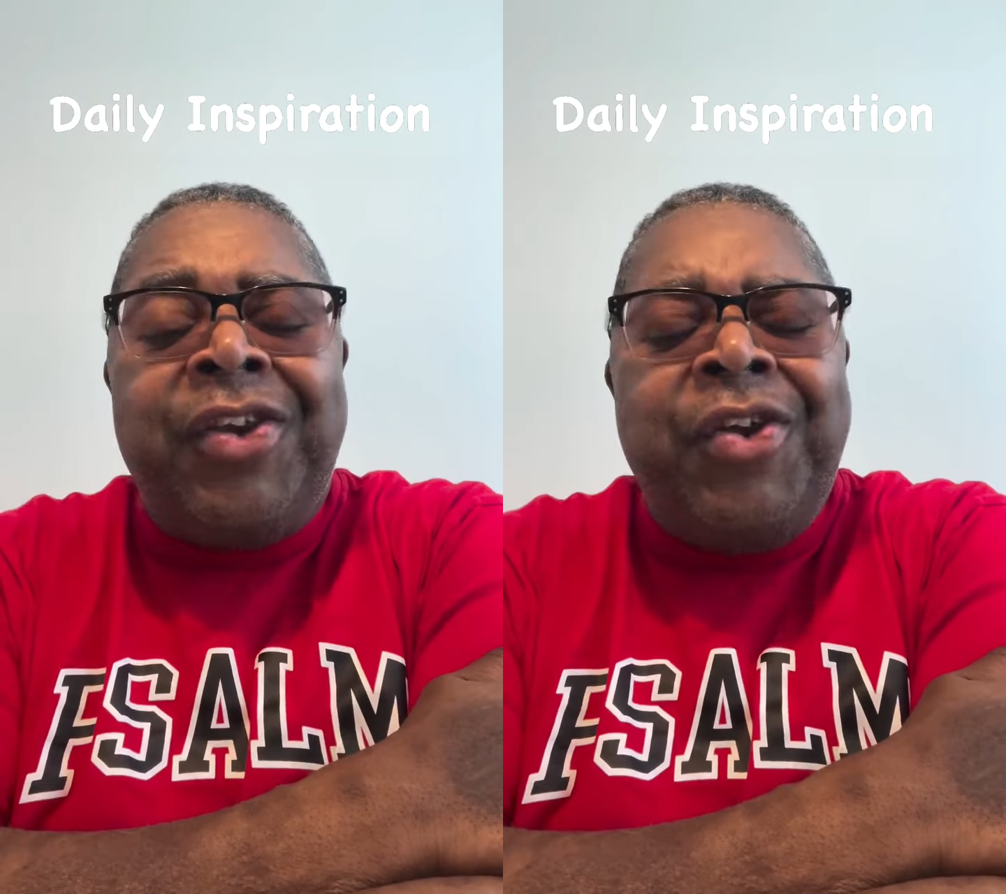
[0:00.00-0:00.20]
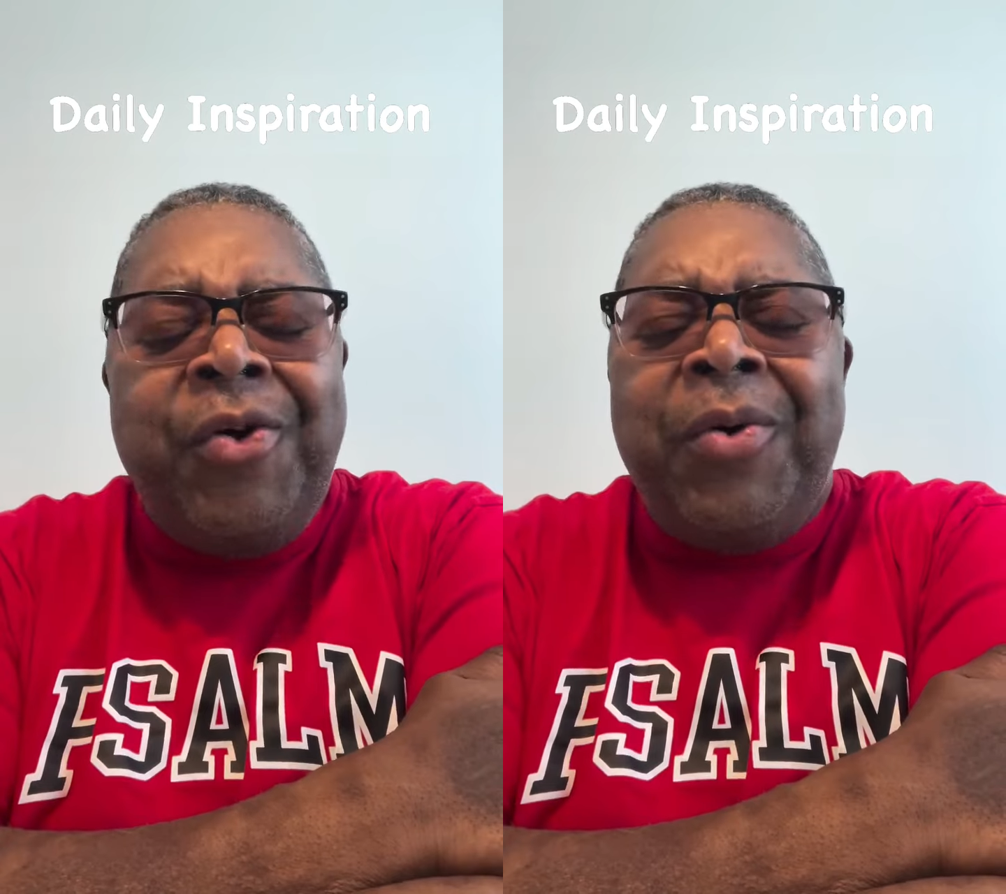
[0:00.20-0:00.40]

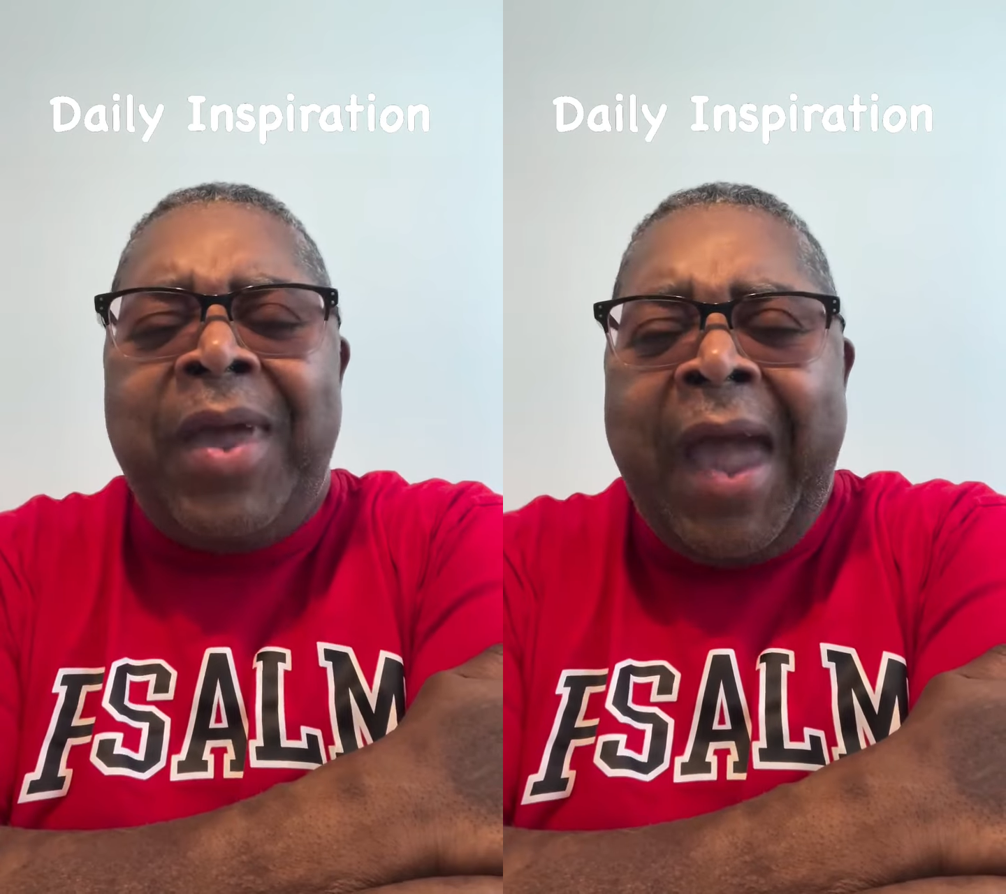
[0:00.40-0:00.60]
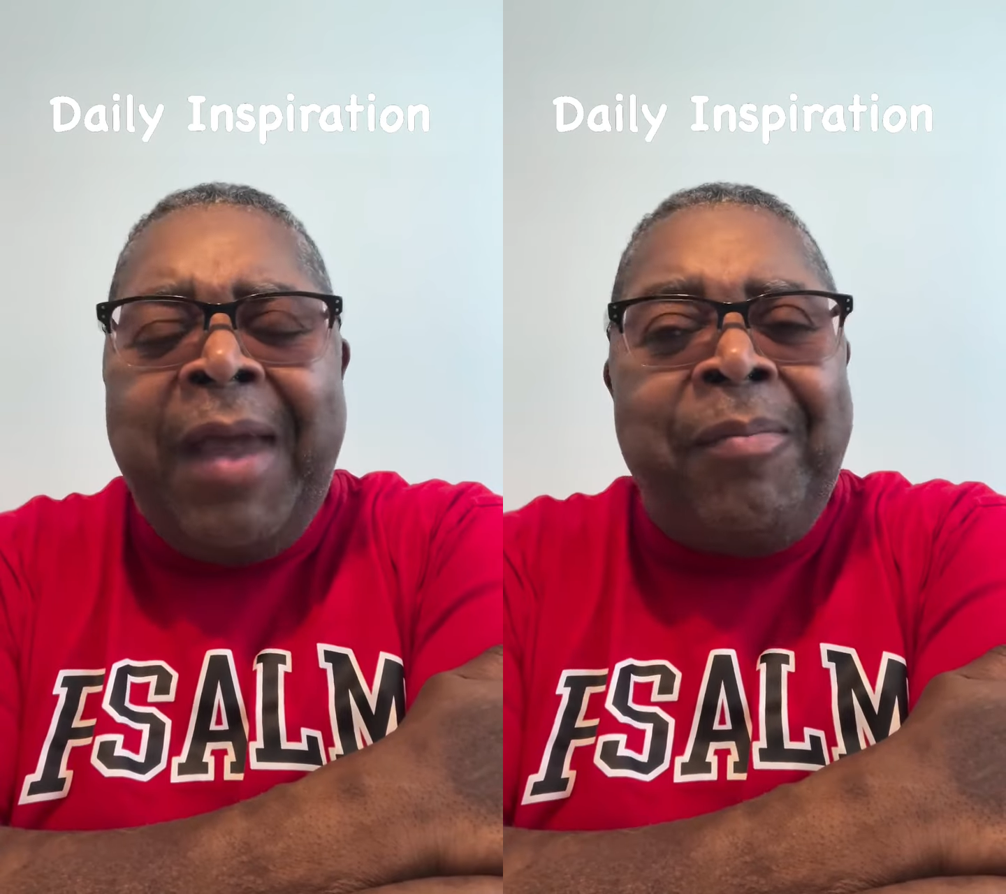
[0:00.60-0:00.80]
you
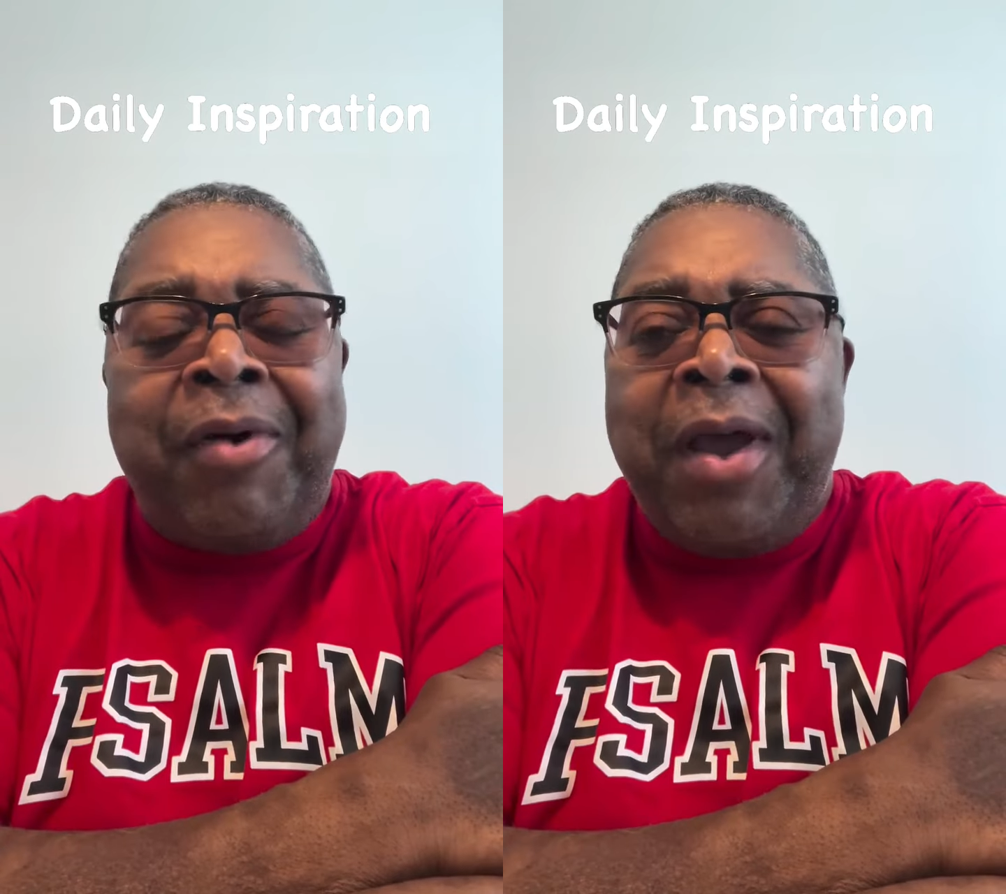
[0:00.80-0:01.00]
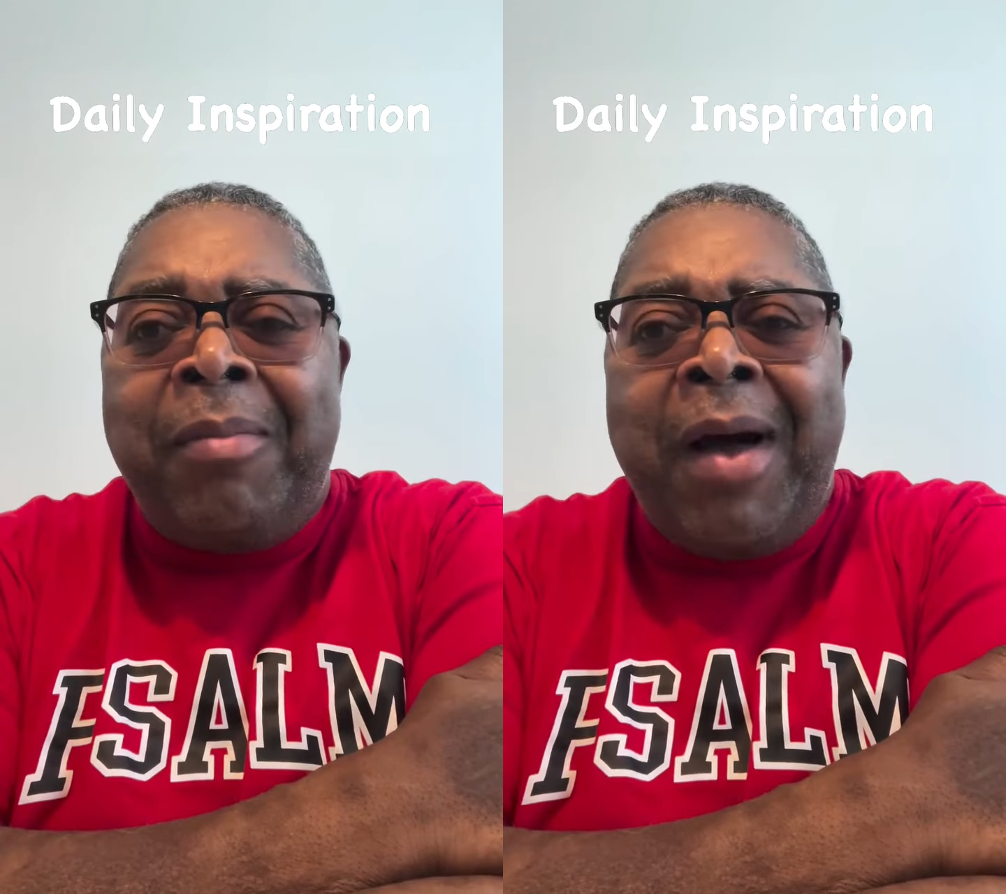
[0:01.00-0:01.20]
can't
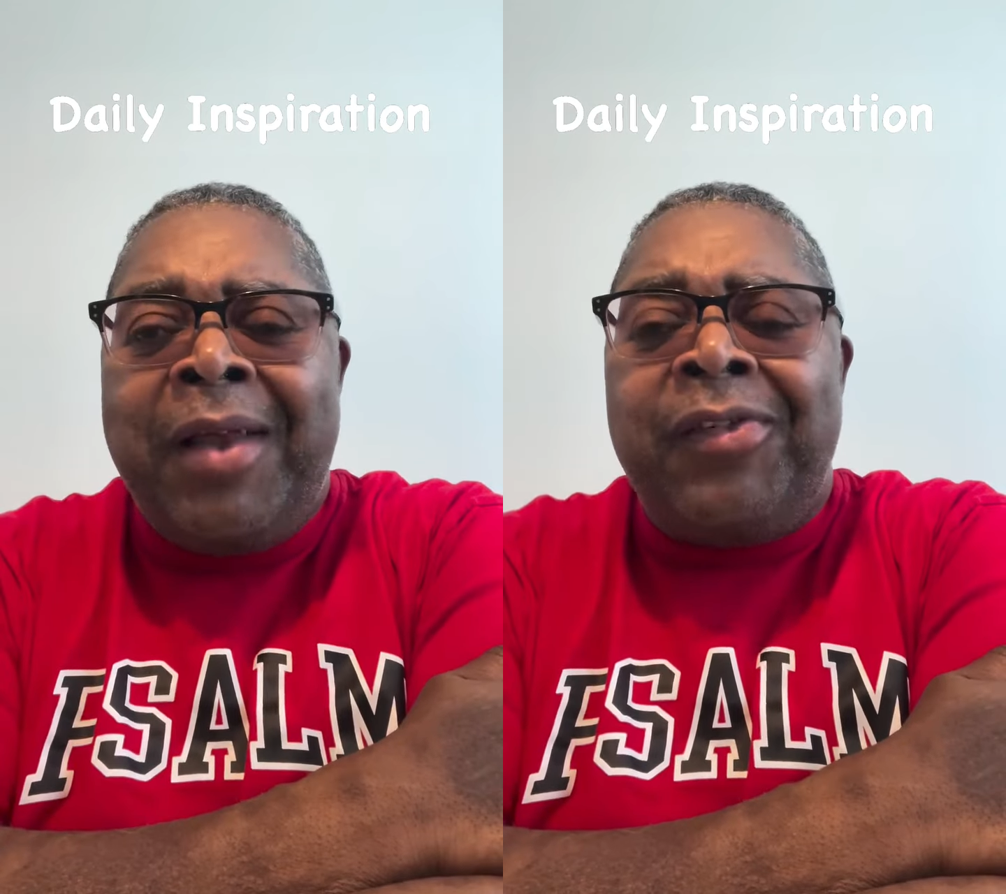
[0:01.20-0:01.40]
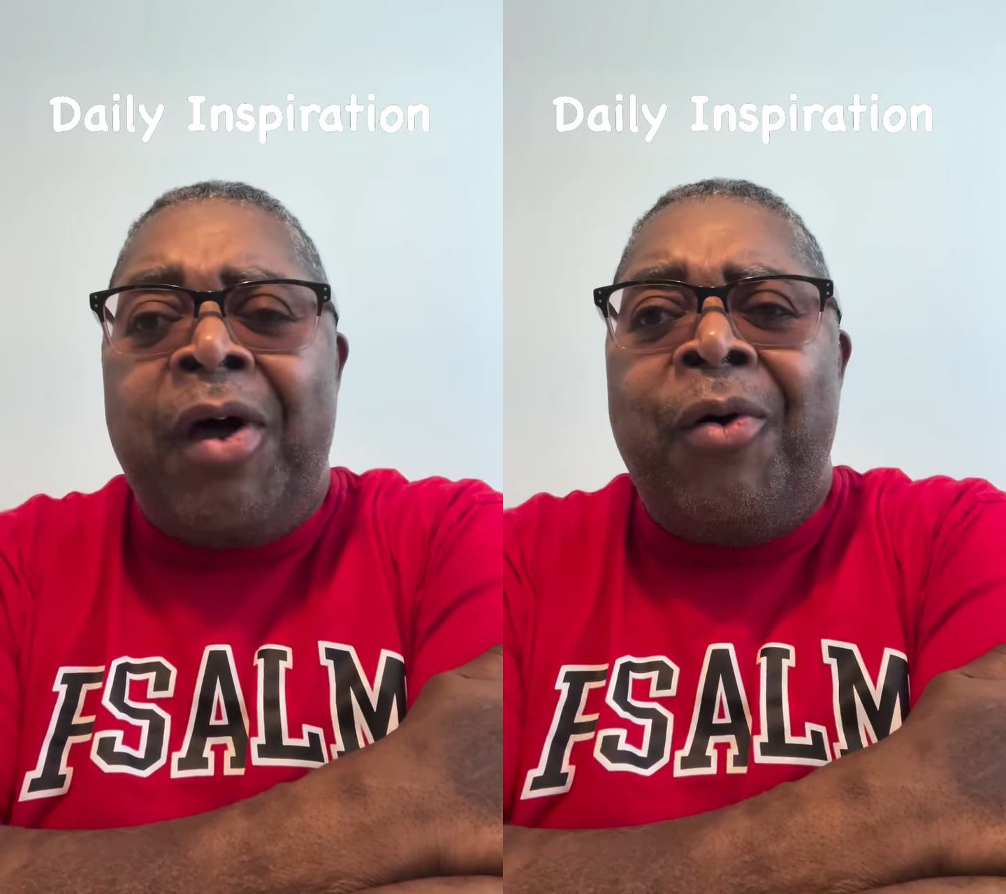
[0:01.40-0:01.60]
break
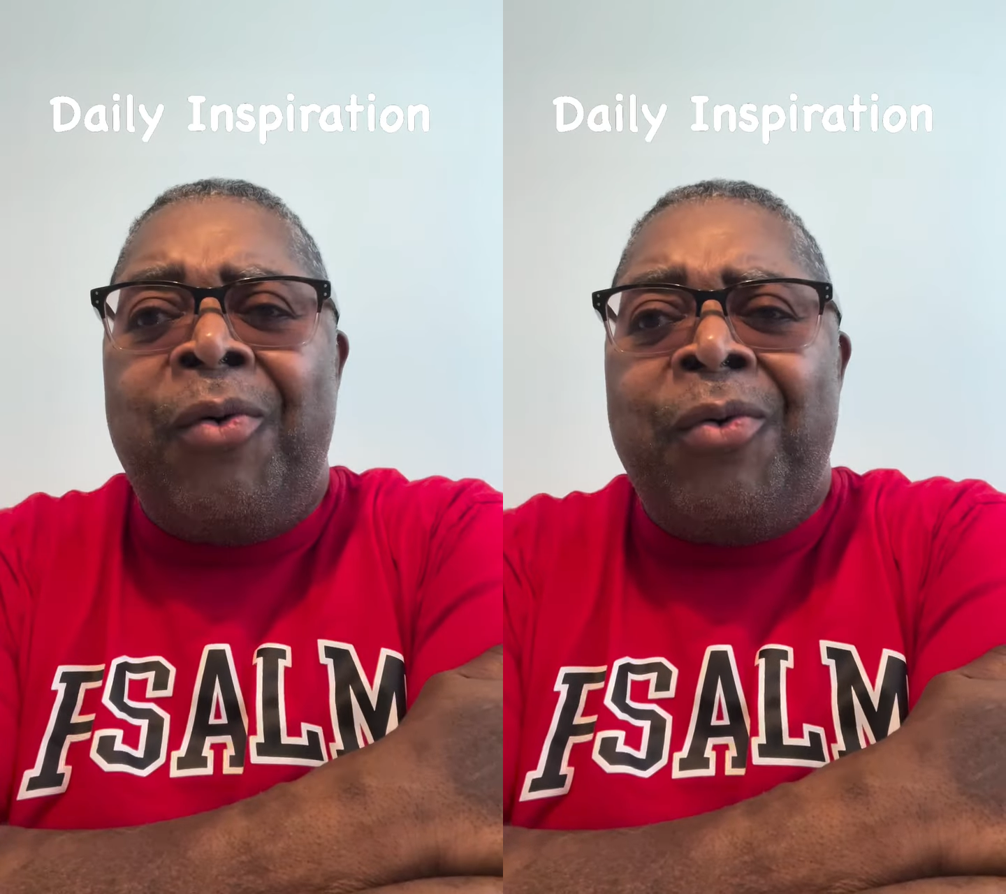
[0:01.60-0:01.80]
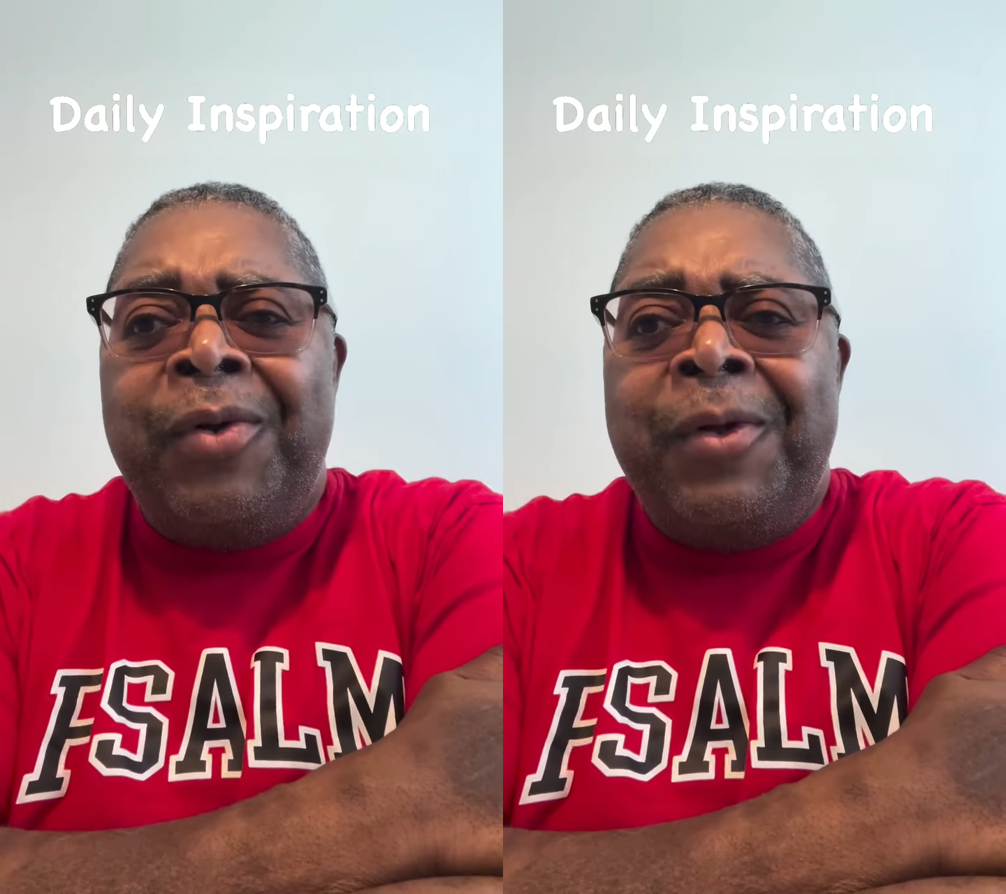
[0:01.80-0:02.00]
my
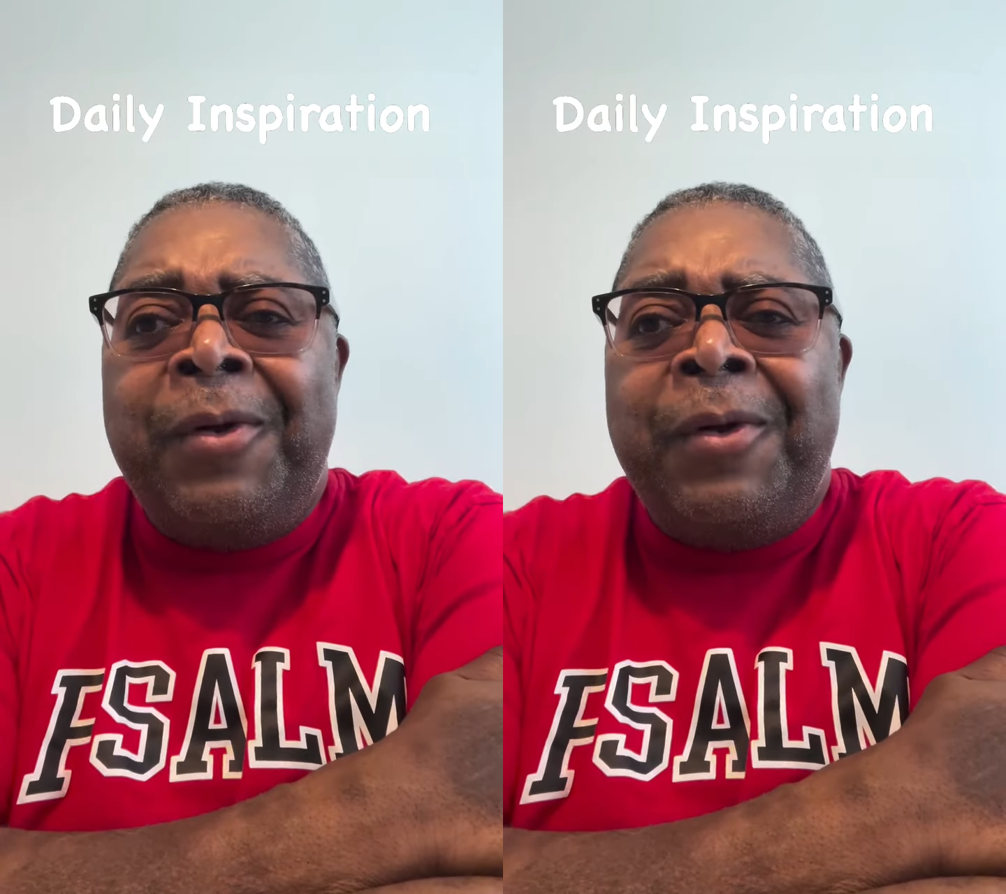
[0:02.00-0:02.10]
soul